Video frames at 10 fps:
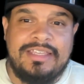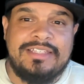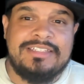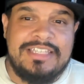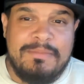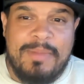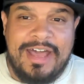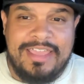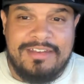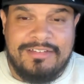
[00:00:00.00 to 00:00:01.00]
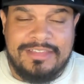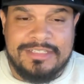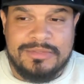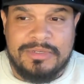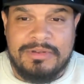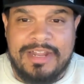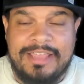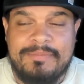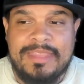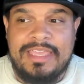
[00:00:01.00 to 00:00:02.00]
Team buy-in on this one,
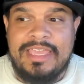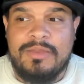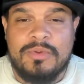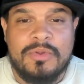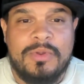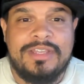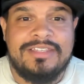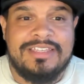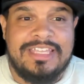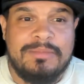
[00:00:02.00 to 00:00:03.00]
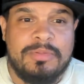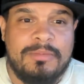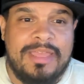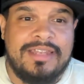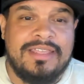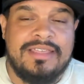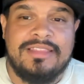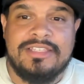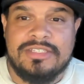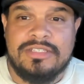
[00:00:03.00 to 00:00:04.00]
right? And we're going to implement
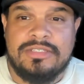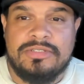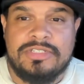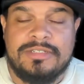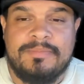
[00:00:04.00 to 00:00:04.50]
the solution.